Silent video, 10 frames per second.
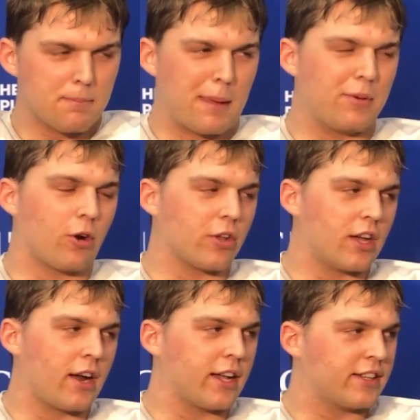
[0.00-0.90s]
Maybe early
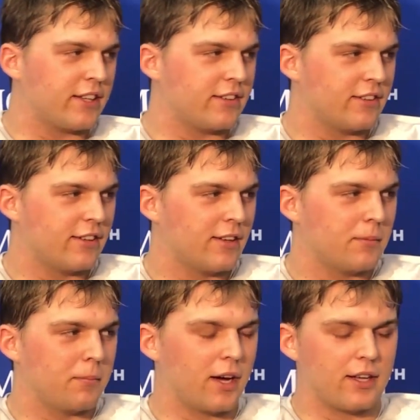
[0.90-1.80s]
on I did,
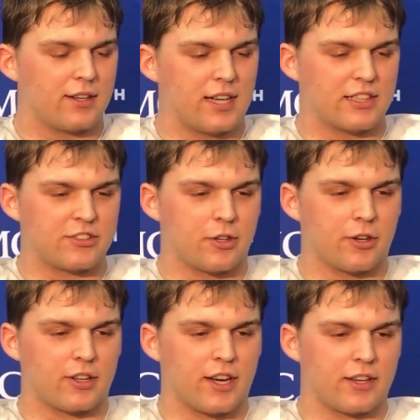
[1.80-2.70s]
mm-hmm. But as I
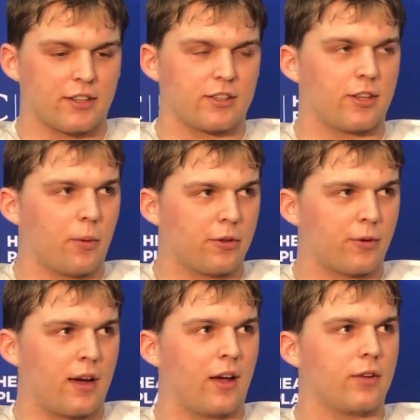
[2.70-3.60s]
started kind of going
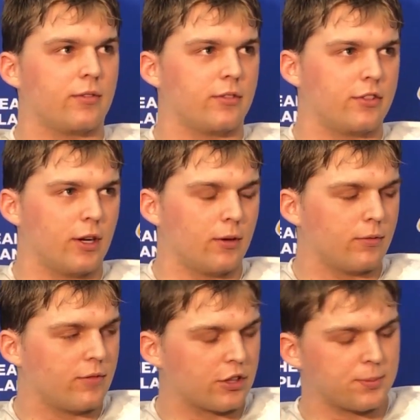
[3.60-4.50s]
throughout, you know,
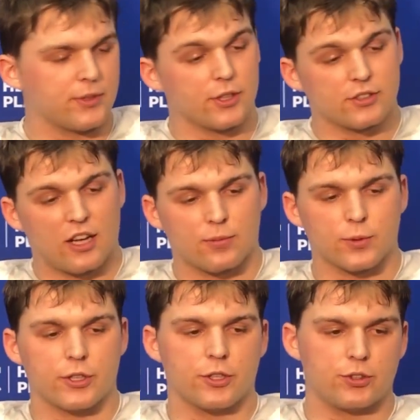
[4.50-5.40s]
freshman year,
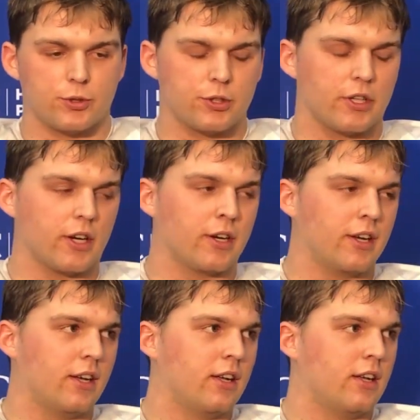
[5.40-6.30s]
sophomore year, junior year,
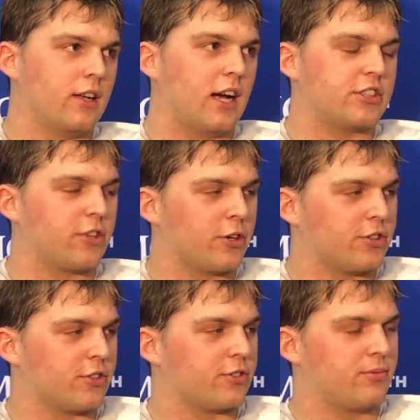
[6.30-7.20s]

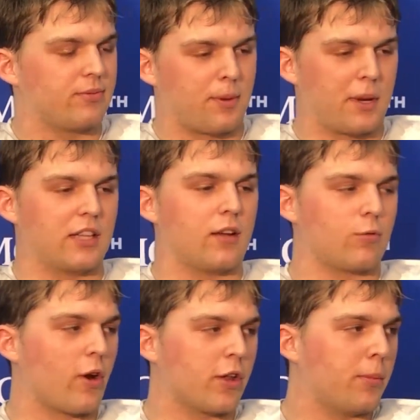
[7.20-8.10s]
I
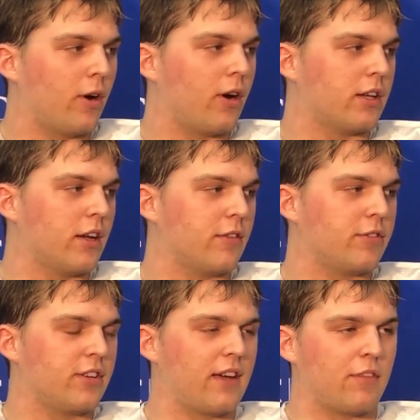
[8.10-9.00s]
love running the ball. I
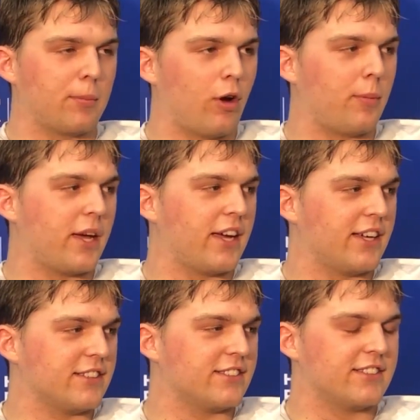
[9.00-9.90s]
loved having the ball in my
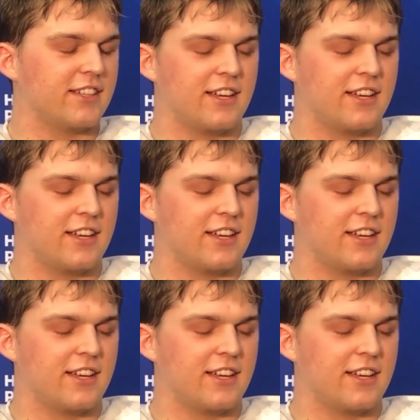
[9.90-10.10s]
hands.